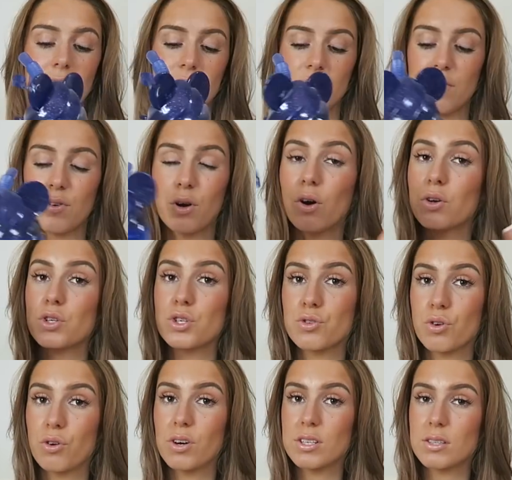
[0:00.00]
It's even got a
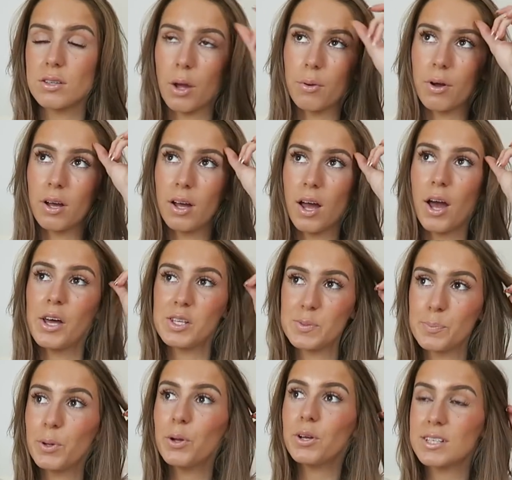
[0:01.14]
straw, no, a
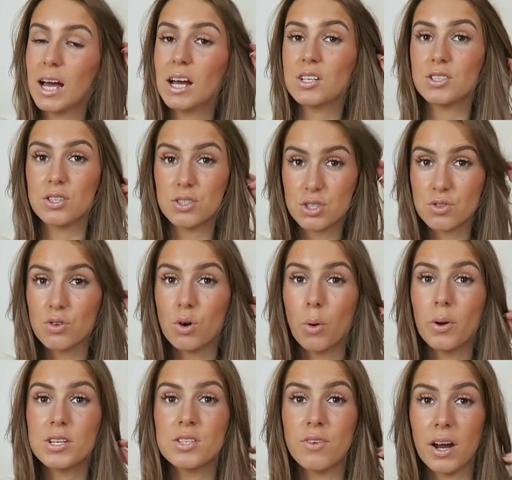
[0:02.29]
spoon attached to the straw,
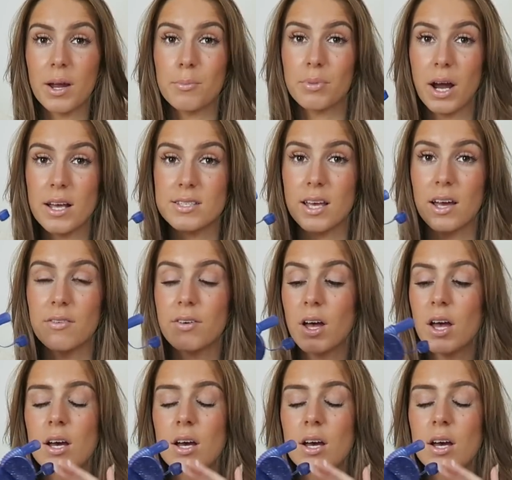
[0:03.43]
which is very impressive.